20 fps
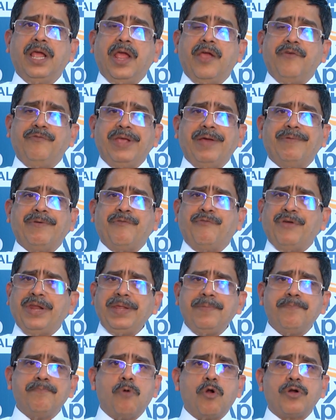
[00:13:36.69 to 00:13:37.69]
We have a
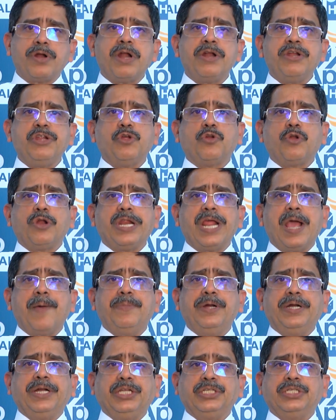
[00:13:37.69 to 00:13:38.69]
very modern neuro
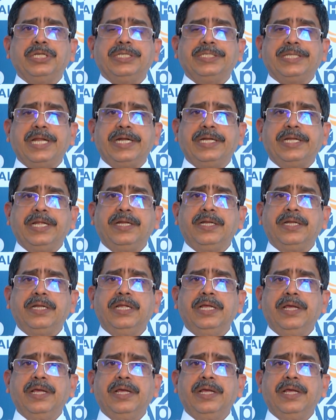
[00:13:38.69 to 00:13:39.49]
rehabilitation center,